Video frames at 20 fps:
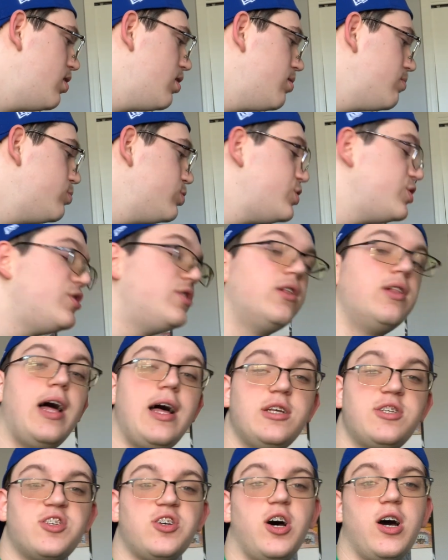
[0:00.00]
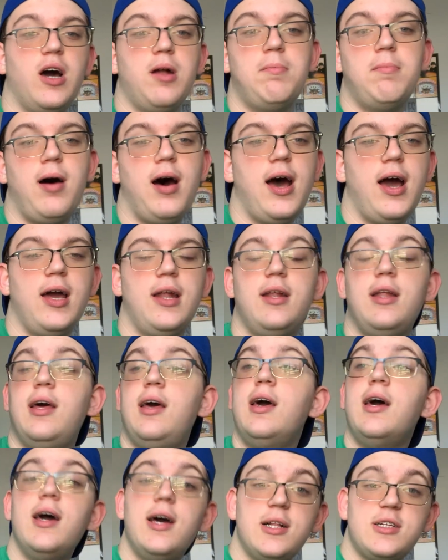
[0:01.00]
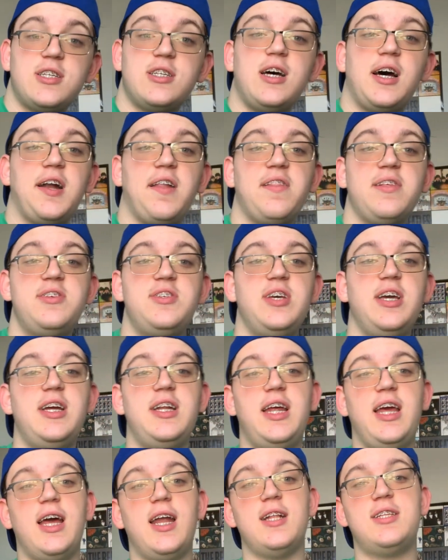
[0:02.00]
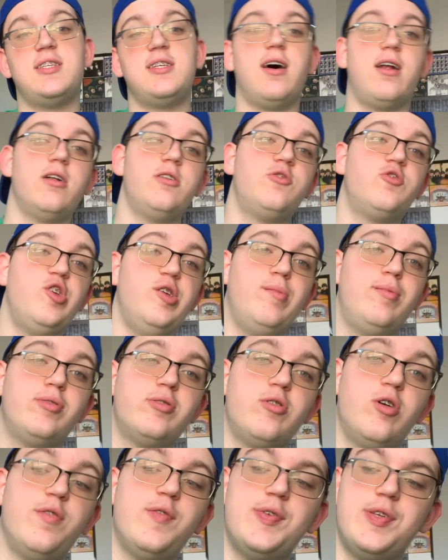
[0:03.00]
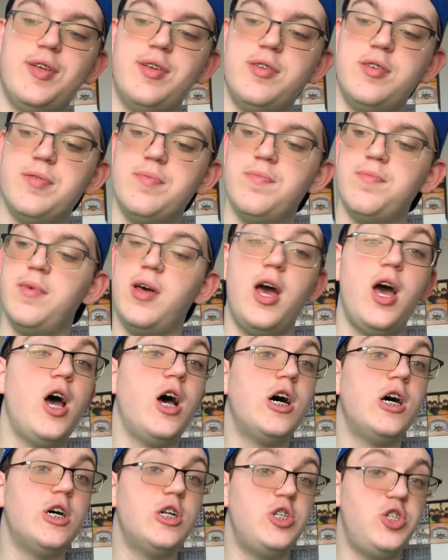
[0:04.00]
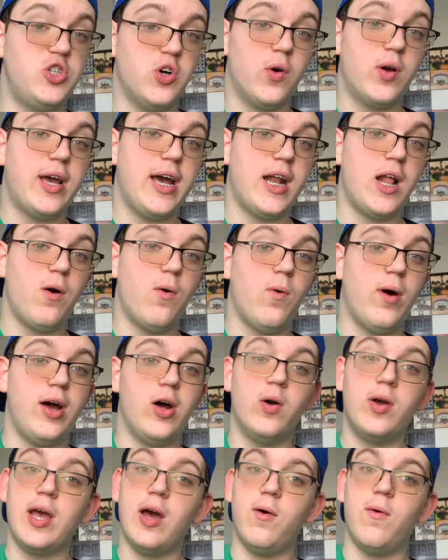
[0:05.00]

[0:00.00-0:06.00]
which is the last song on mine. It's not on the CD and it's not on streaming services. Don't get it. I don't get